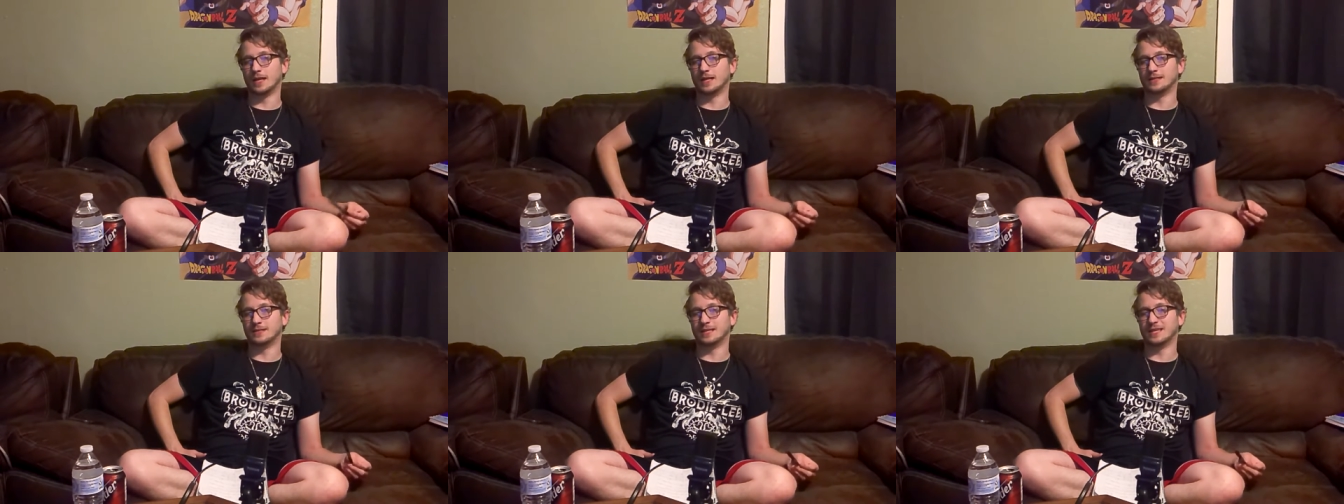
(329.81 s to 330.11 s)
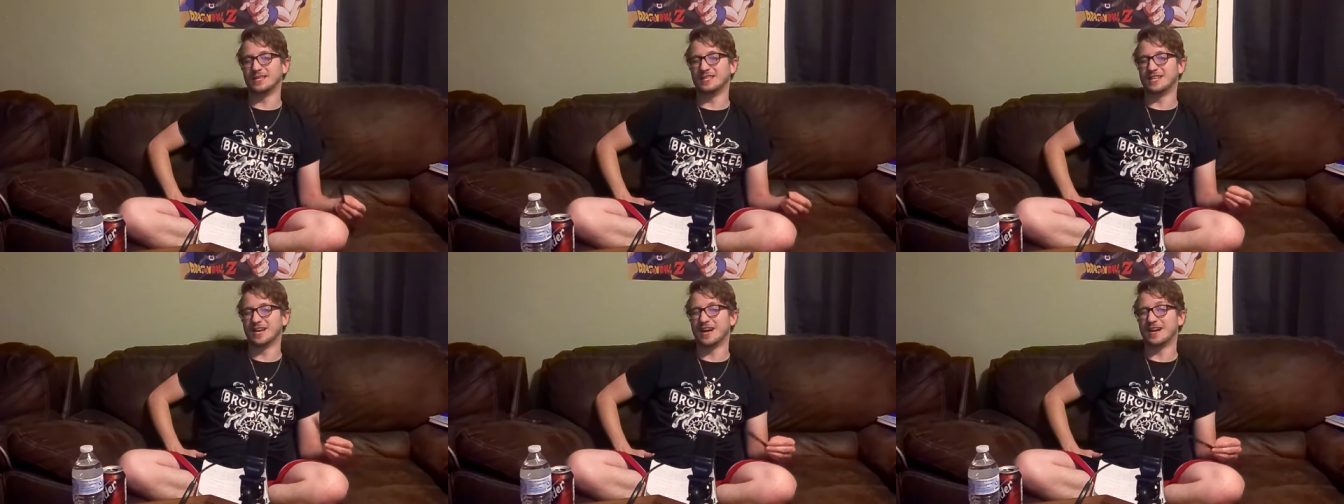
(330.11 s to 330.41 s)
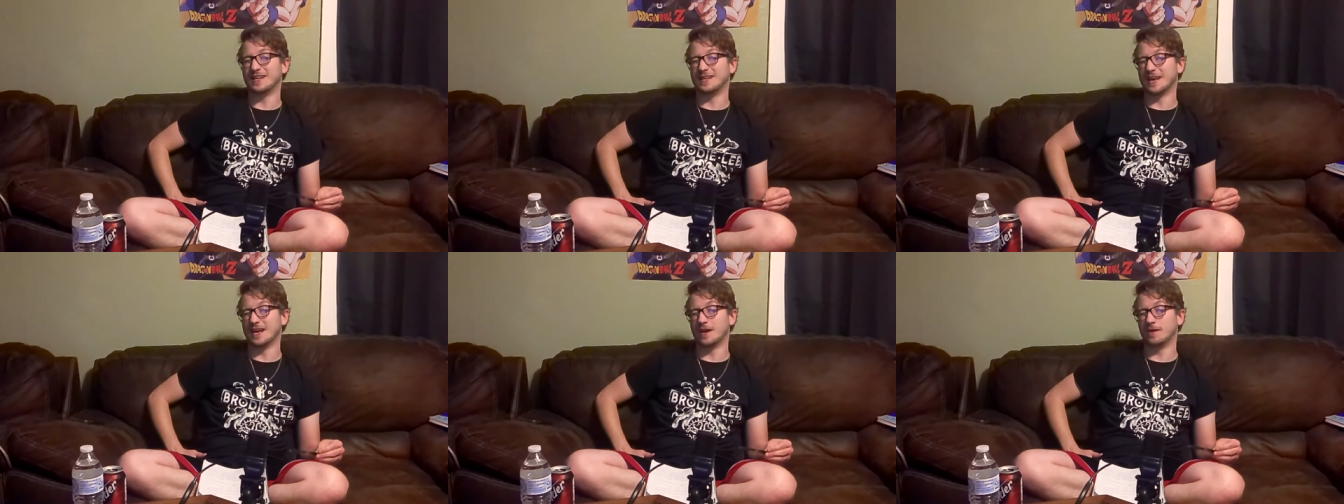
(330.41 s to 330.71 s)
It did
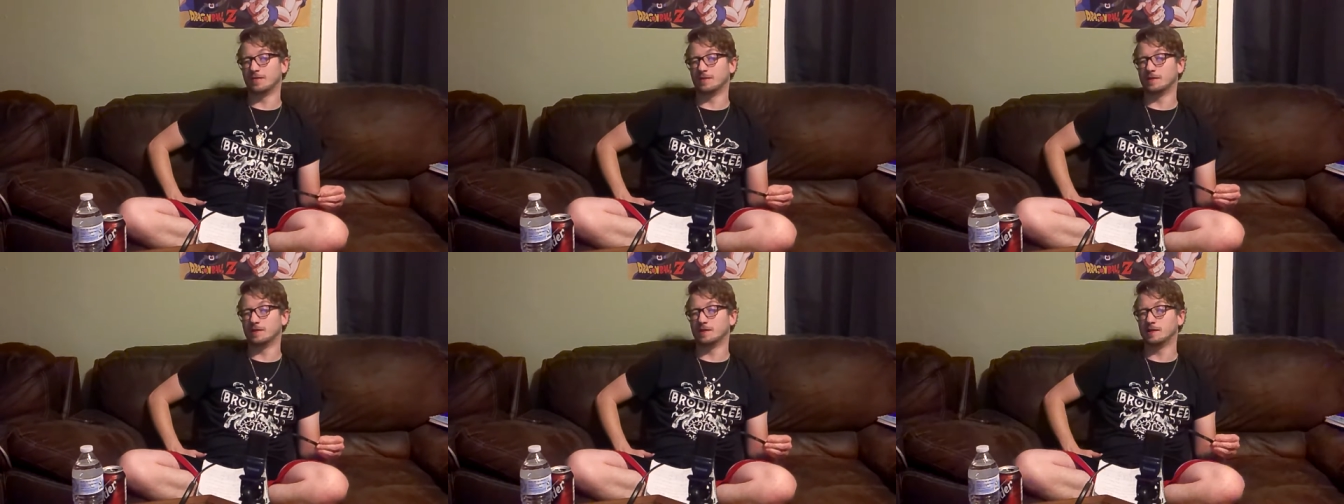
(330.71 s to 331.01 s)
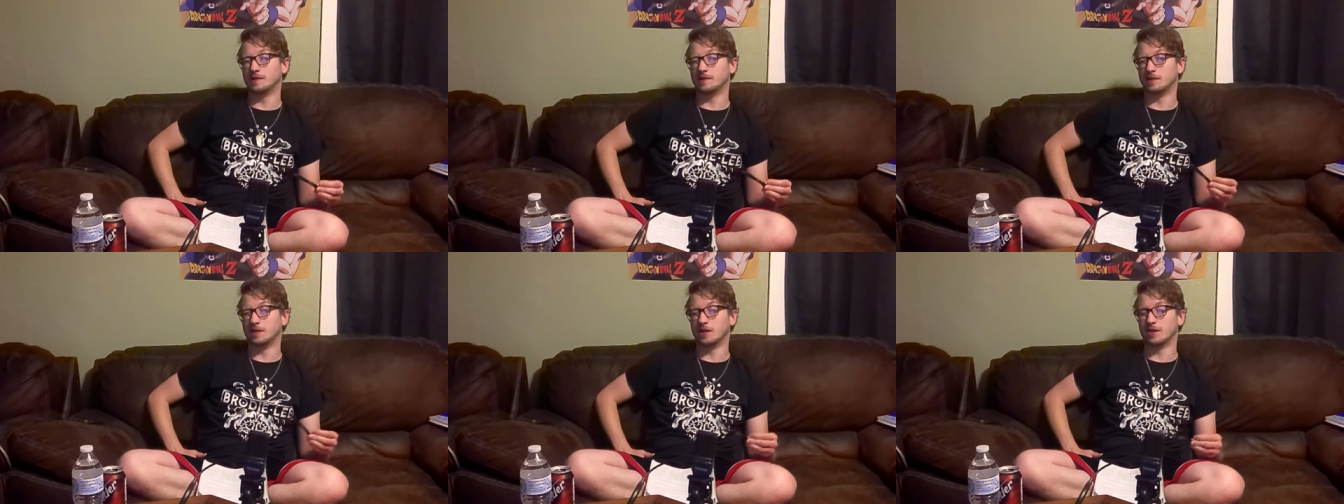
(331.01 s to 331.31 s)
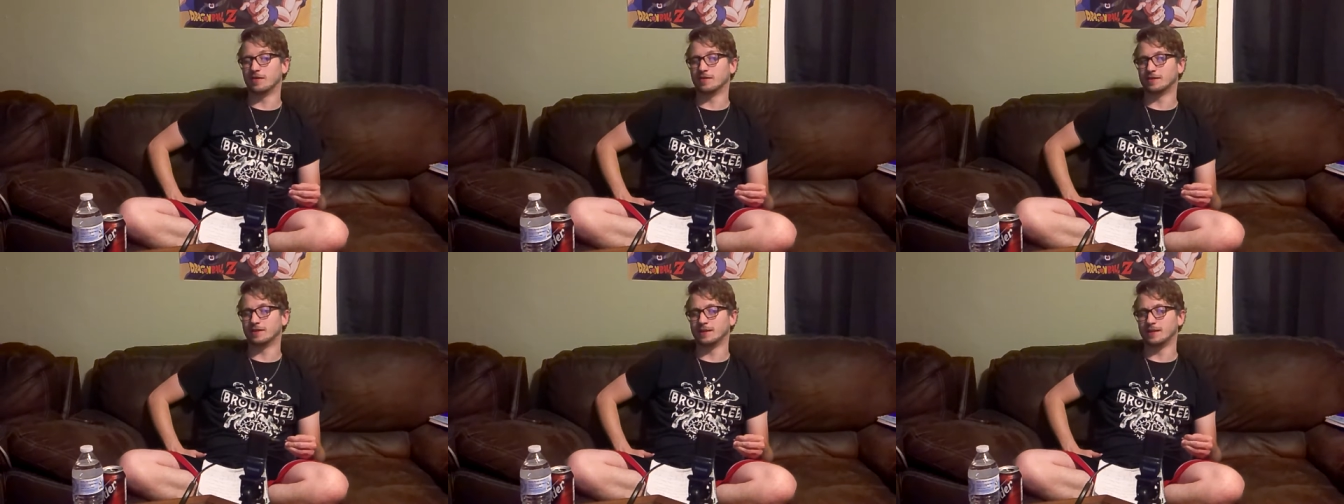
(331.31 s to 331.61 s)
die down
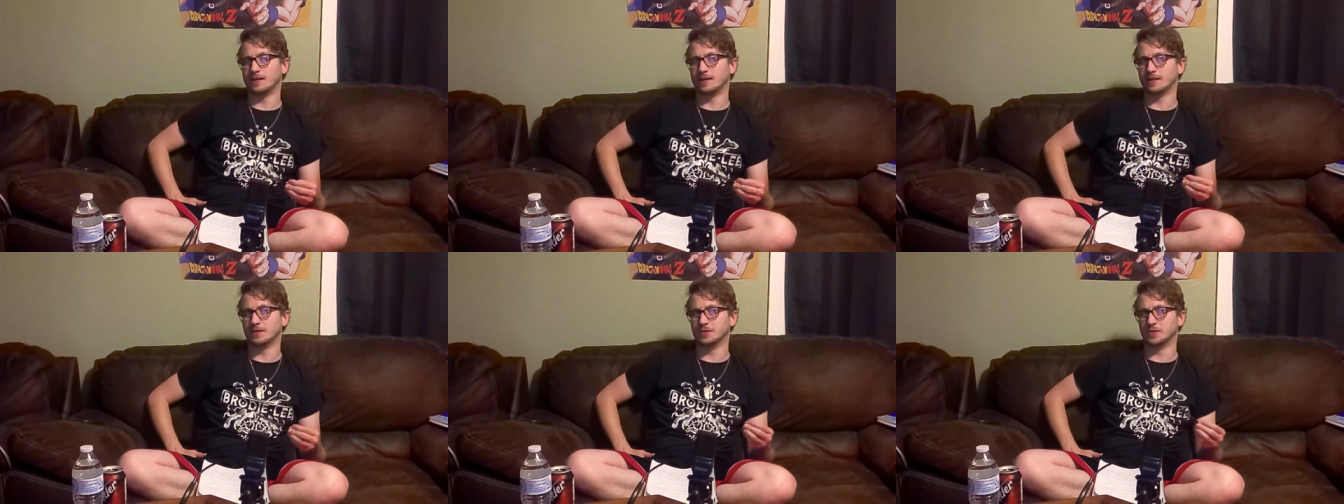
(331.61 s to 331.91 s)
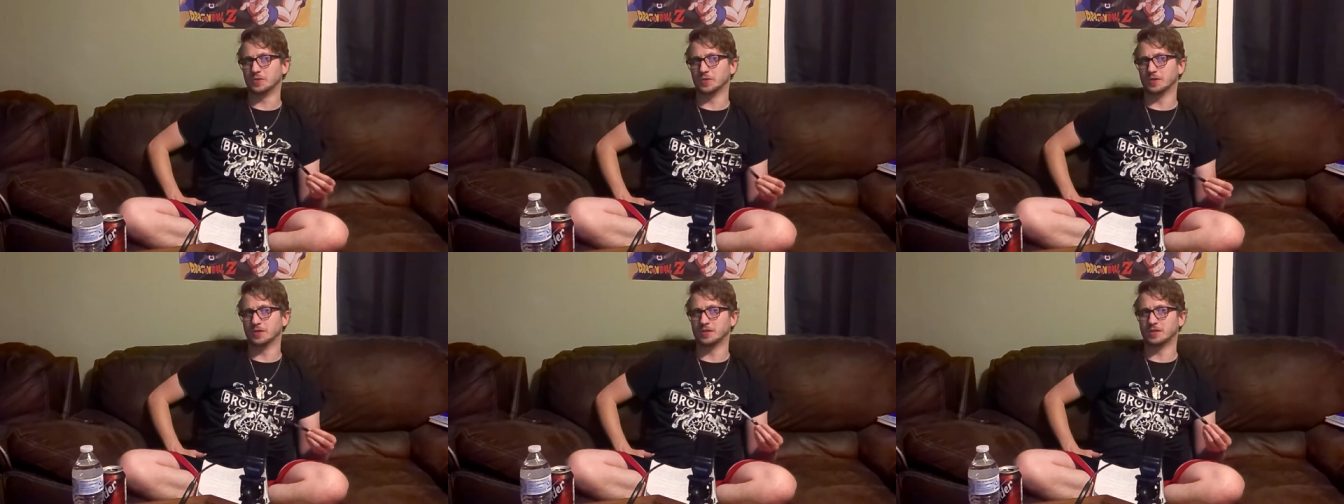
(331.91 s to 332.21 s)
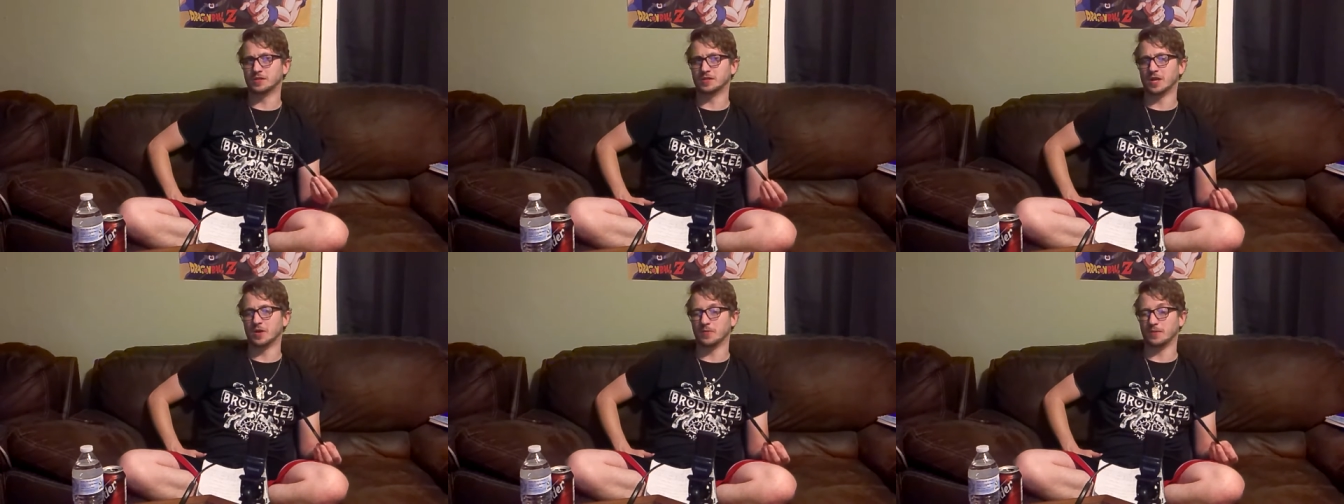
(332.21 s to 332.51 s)
there at the end, so this
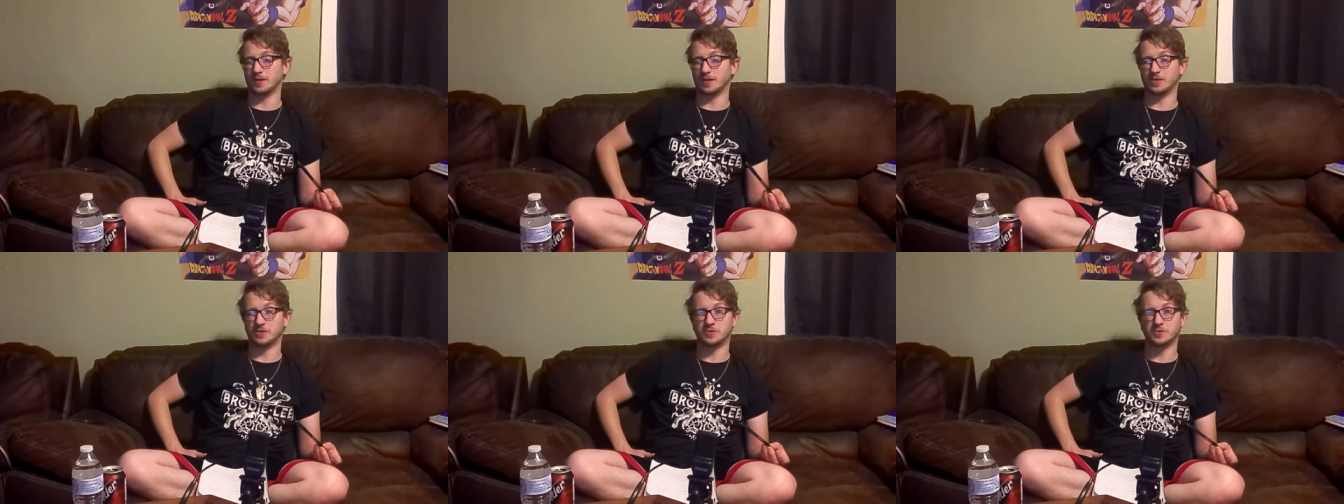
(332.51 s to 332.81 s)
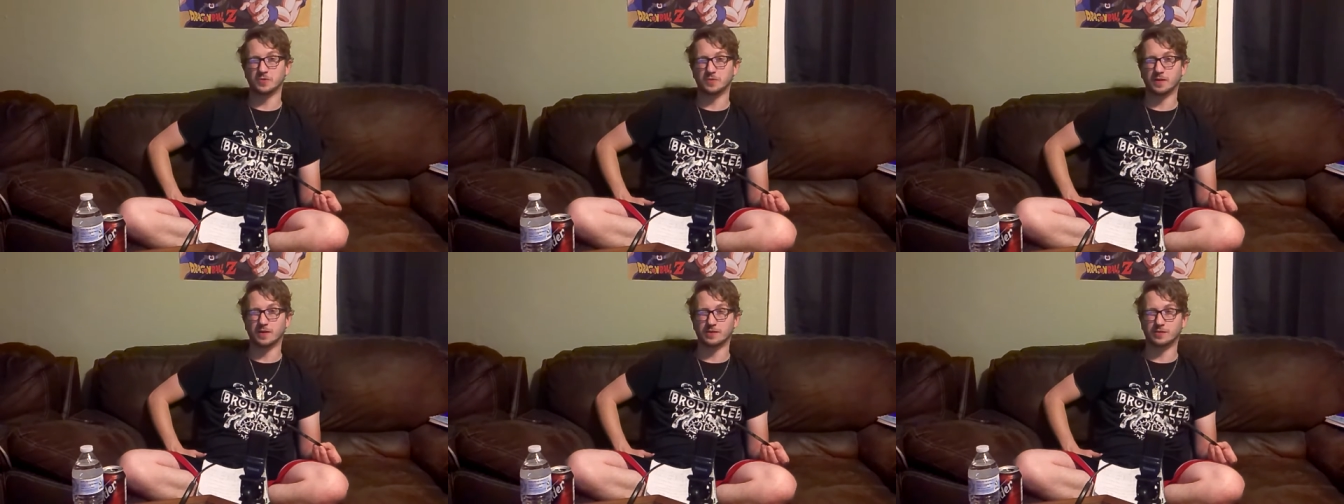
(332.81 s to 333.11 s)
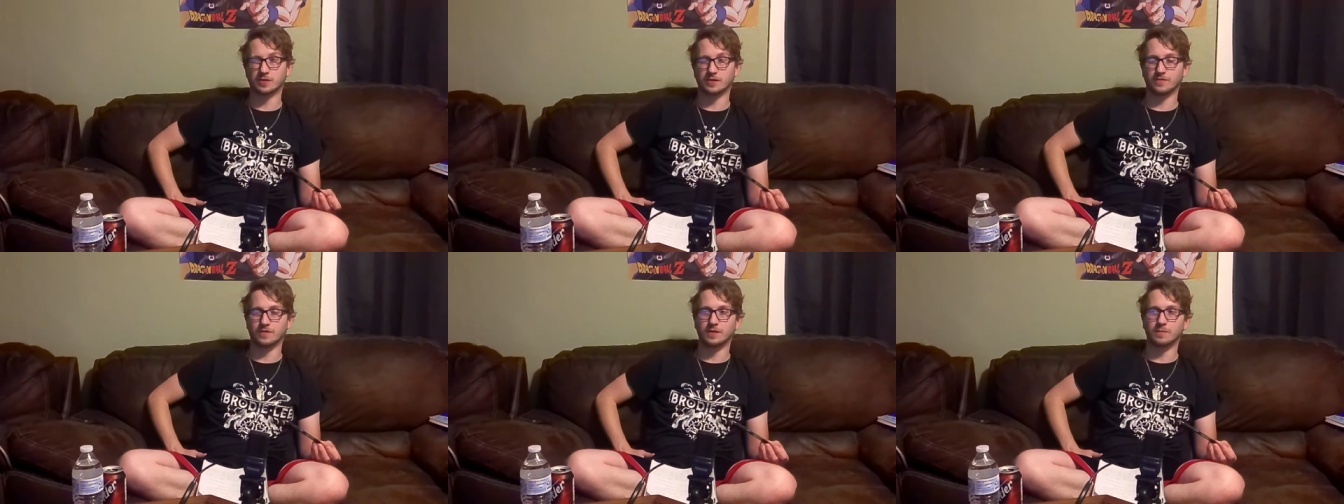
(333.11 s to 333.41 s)
is not really too
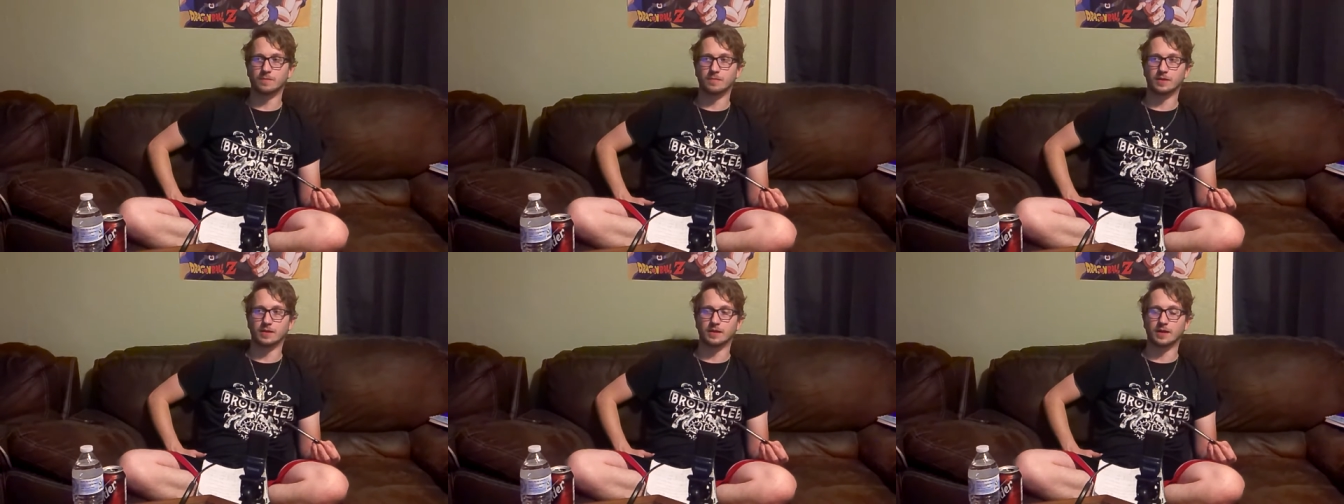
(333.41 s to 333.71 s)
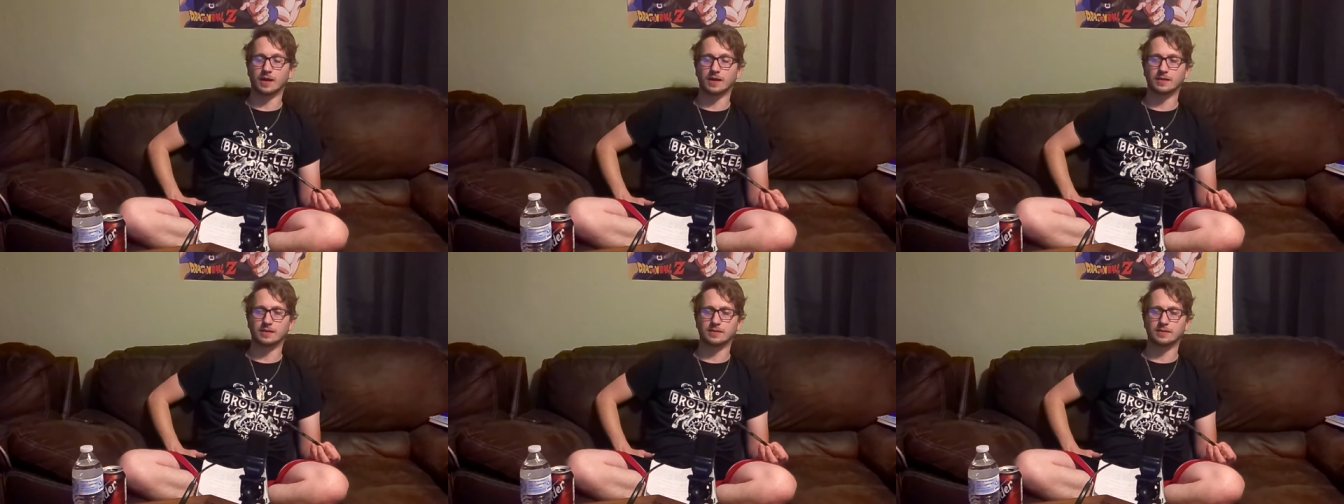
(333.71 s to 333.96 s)
much of it, but